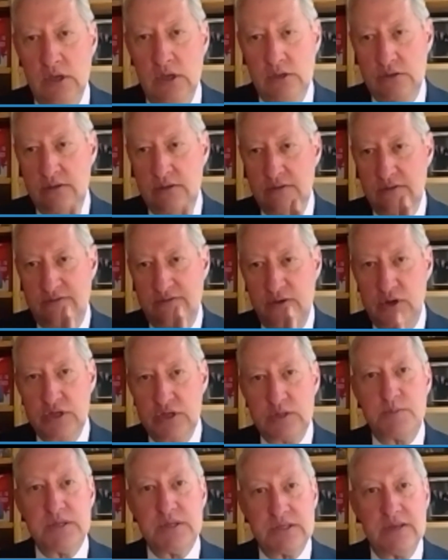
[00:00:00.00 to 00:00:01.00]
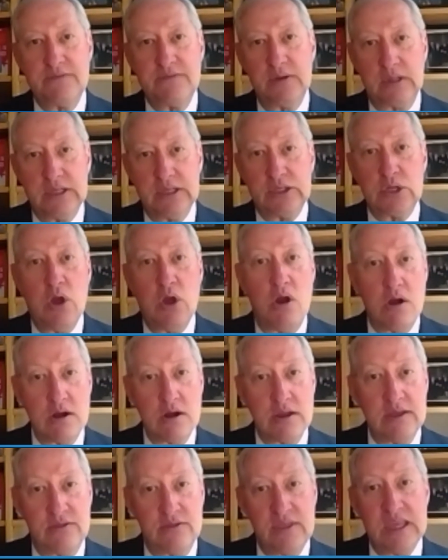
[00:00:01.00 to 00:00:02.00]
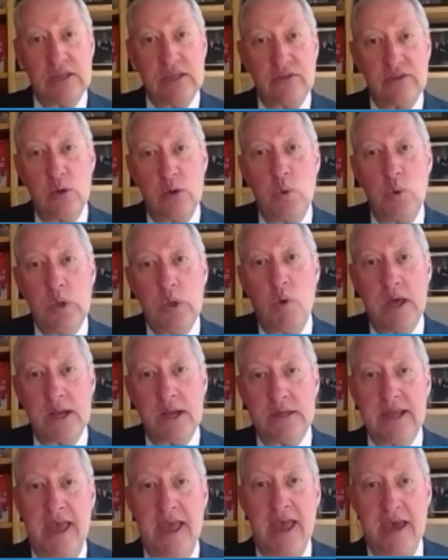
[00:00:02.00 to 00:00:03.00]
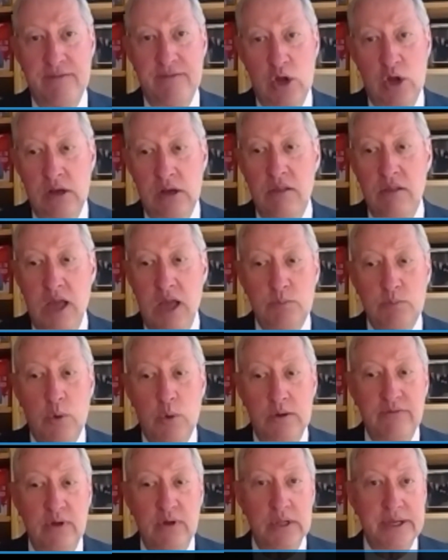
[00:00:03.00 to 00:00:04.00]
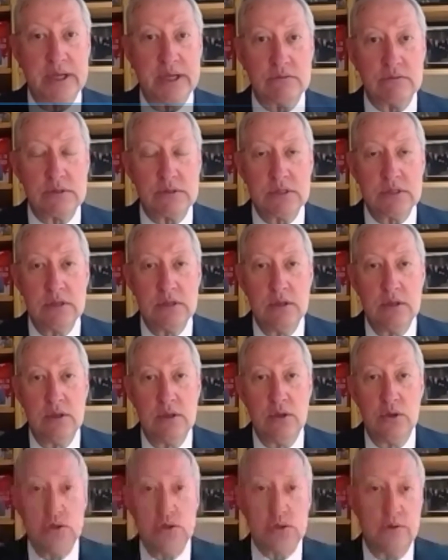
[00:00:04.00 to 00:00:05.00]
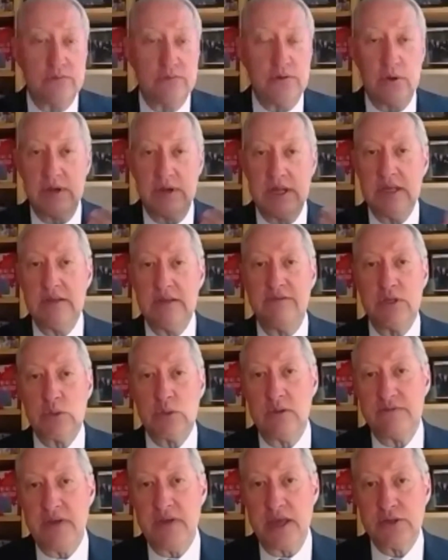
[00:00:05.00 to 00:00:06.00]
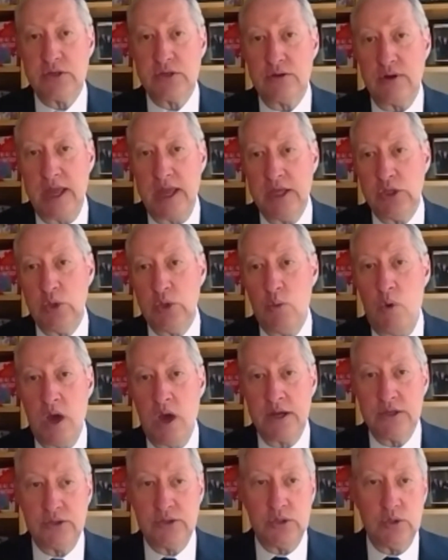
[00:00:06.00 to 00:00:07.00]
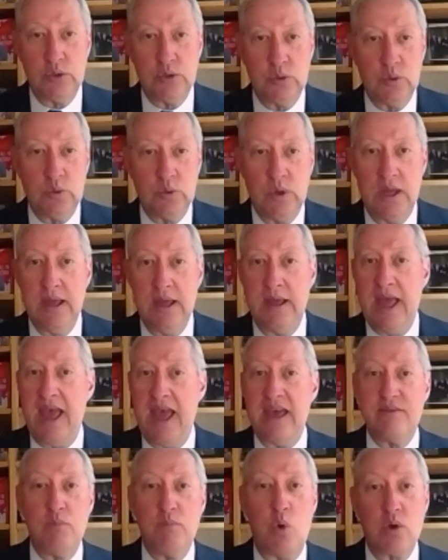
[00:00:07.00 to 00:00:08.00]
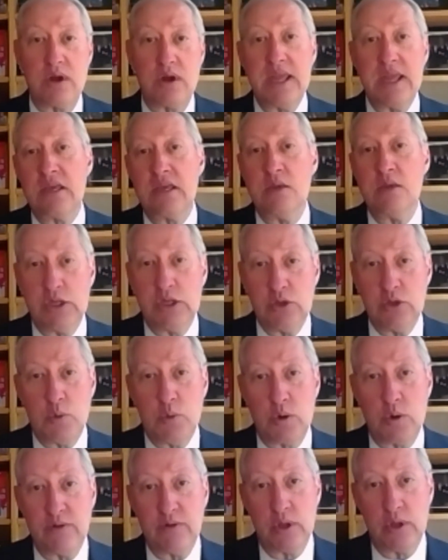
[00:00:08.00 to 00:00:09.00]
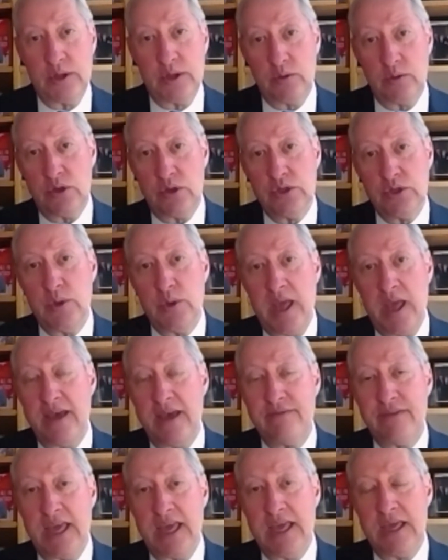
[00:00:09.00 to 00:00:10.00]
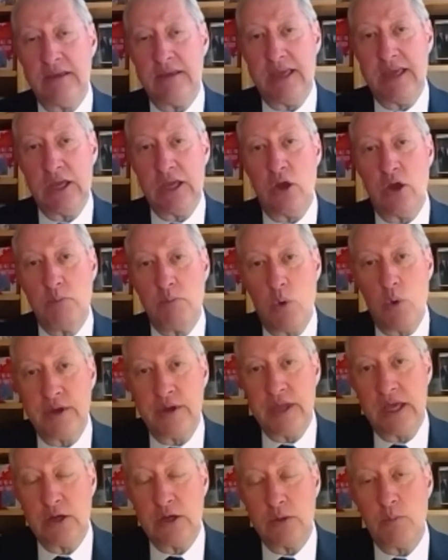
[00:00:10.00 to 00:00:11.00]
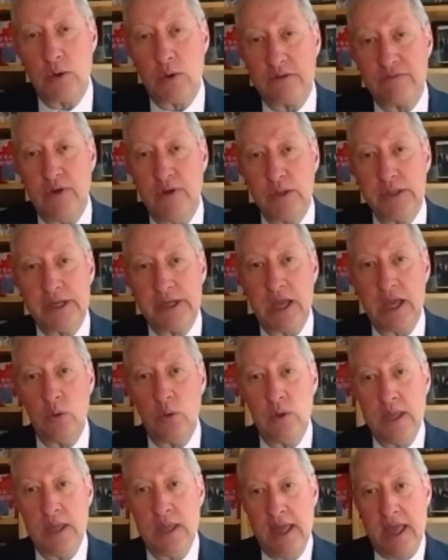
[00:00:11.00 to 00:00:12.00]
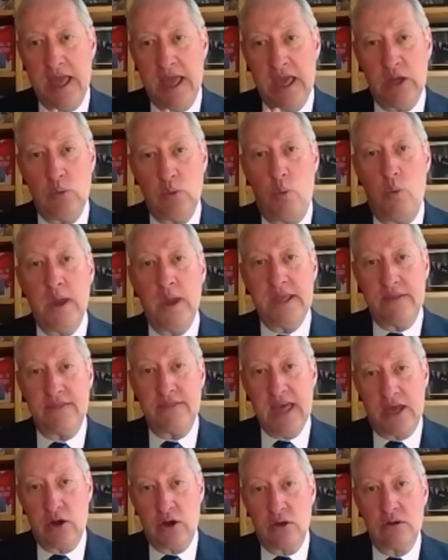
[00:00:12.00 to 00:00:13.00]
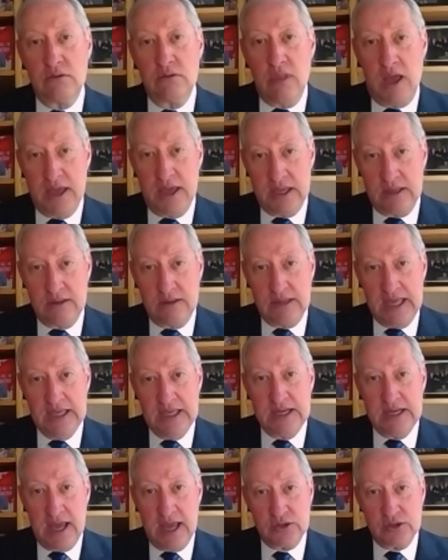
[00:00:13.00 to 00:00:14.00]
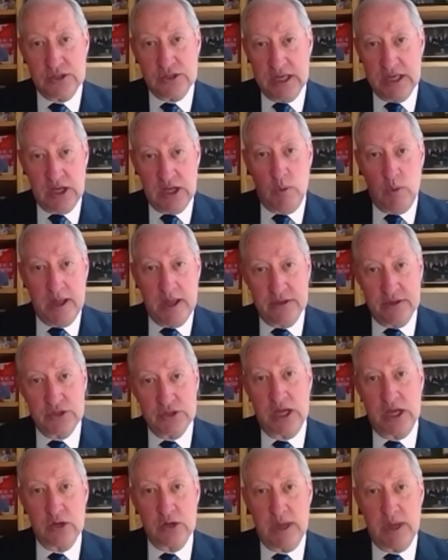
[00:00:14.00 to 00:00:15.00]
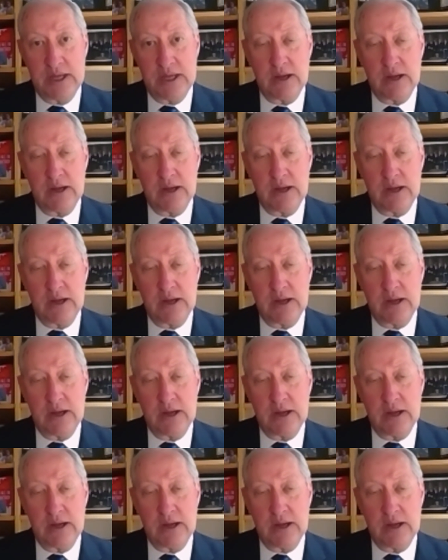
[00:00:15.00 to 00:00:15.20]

to very specifically target things that we wanted to have in our client portfolios? So if you're an individual investor and you wanted to have more income in your portfolio, could you have a income-oriented portfolio and weight that underlying index in a way that generated